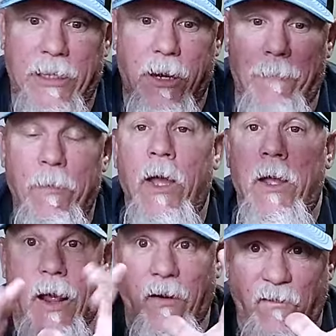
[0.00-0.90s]
there,
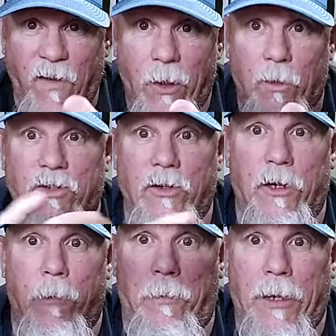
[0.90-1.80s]
and follow us on
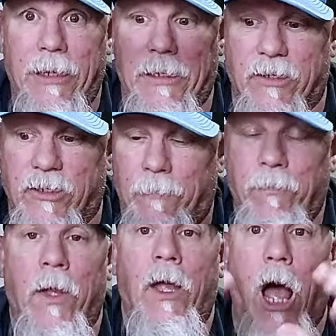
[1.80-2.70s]
our playlist.
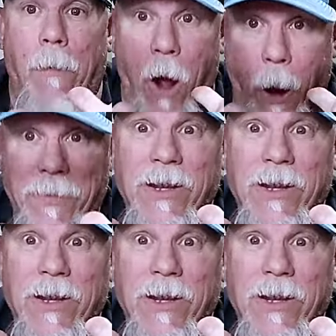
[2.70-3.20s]
I'm hoping